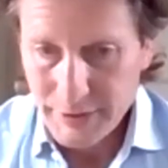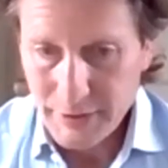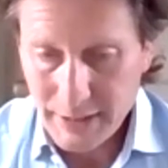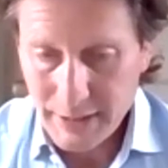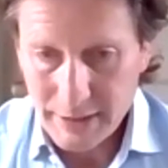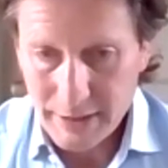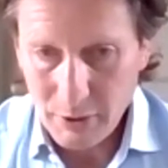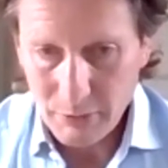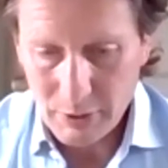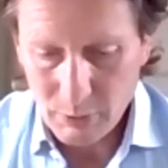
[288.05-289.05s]
So that's it. So
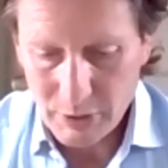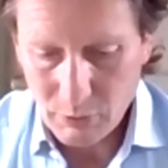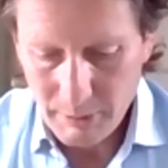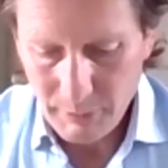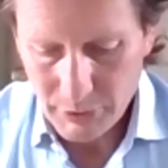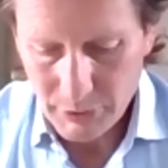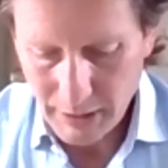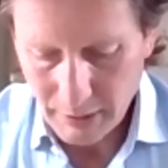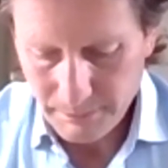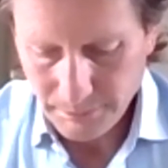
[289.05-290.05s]
look, we're trying to put
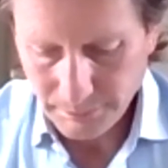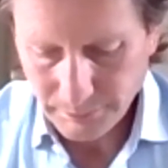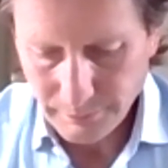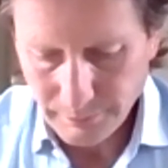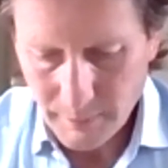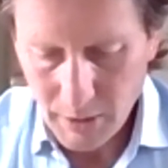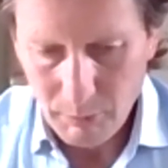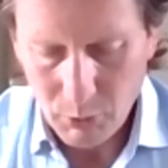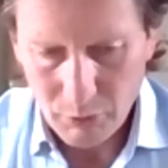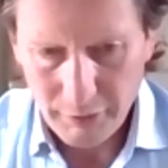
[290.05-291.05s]
together a
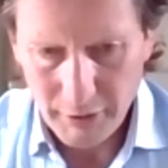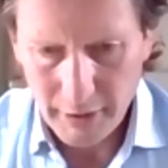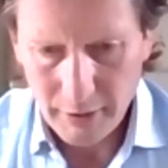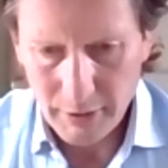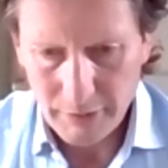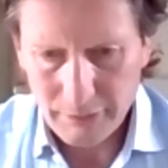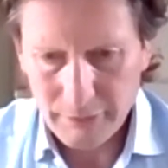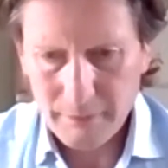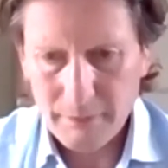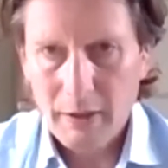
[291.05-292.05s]
portfolio
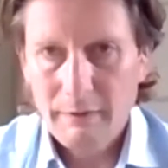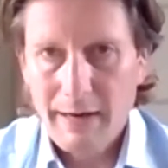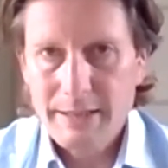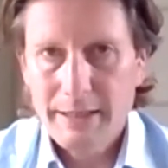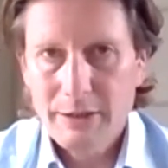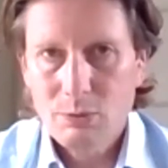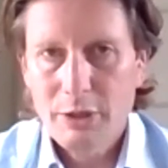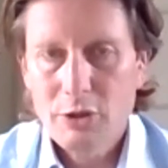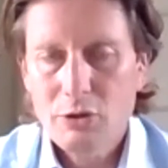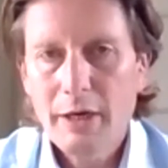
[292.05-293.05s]
of assets.
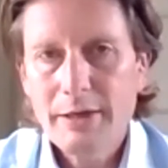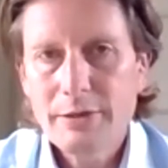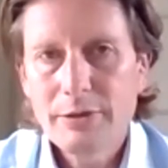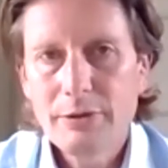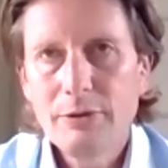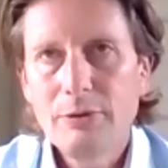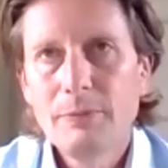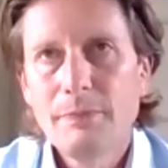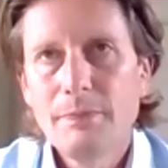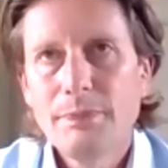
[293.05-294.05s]
We're trying to
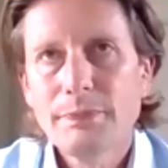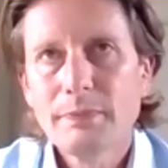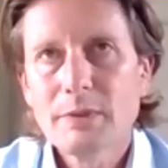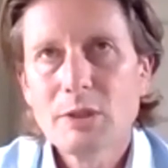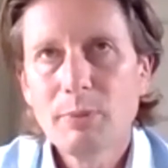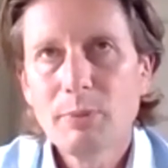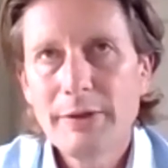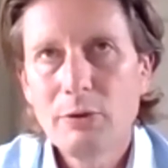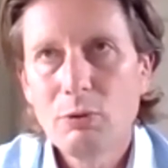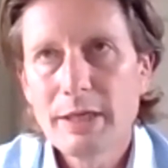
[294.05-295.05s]
spread
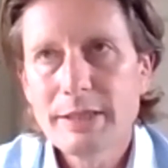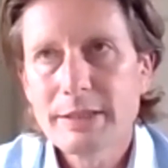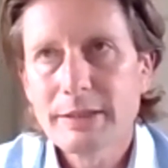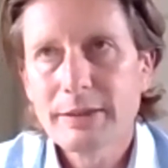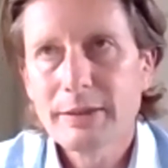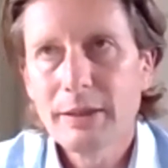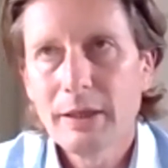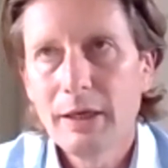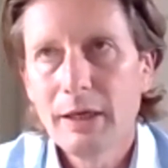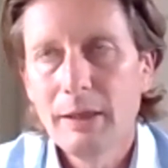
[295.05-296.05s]
the risk
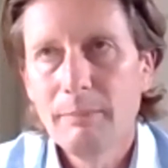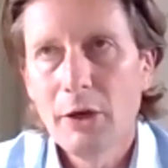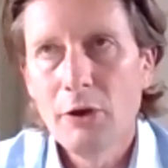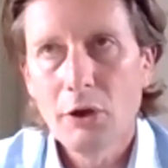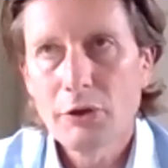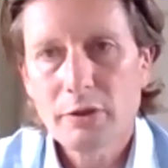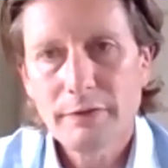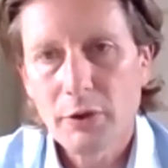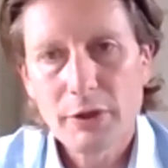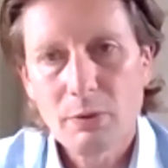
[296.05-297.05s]
and not just
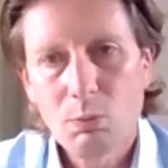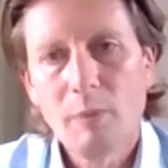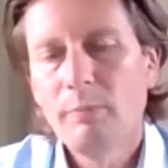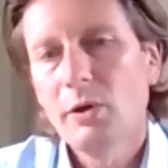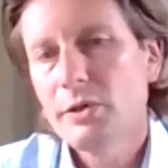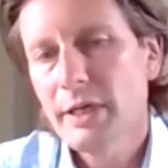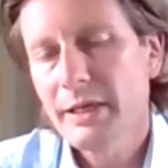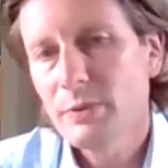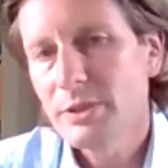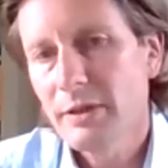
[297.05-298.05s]
focus on one
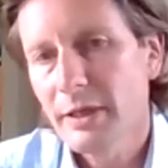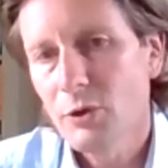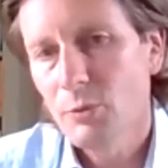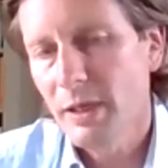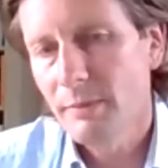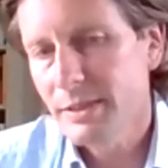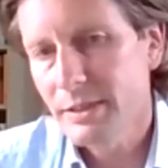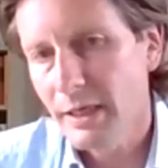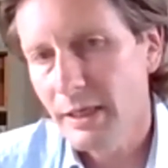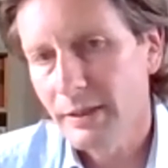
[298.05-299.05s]
project, which I think could be a
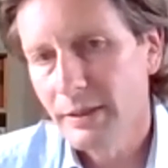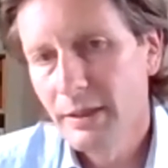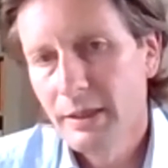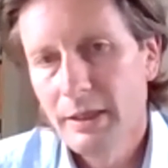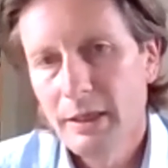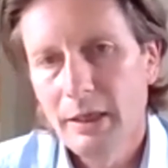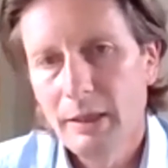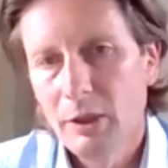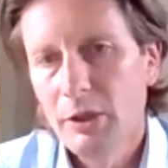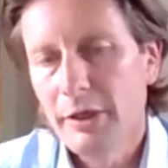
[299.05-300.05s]
mistake.
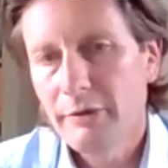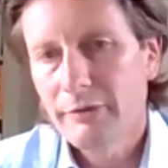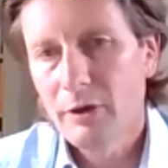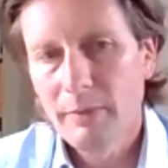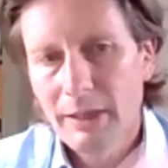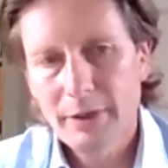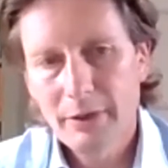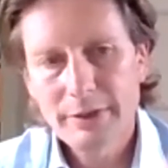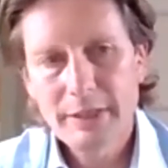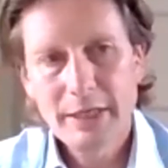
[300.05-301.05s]
Learning from
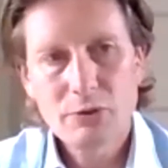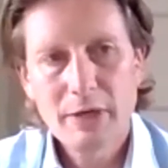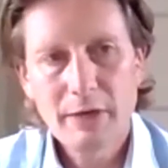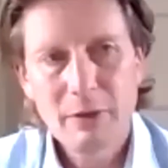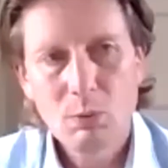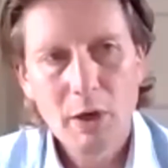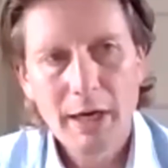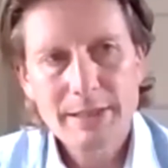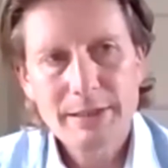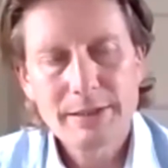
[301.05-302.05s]
Altona's history, having one
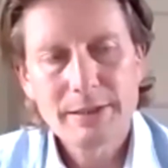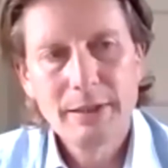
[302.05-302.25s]
asset.